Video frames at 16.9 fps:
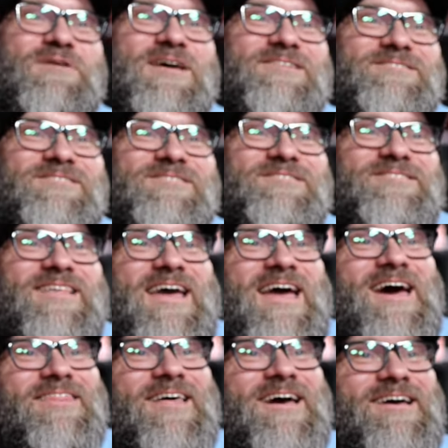pictures, and they
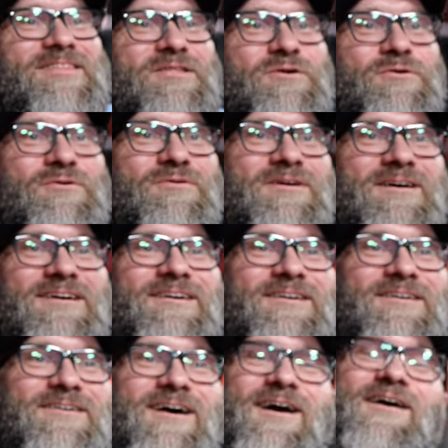had like little.
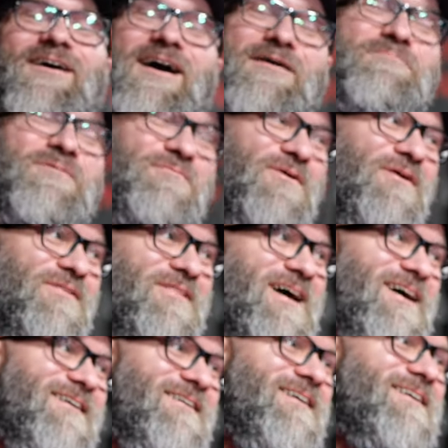No. Oh, I remember all
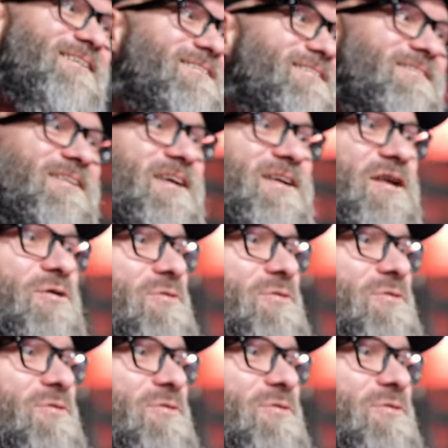that. I didn't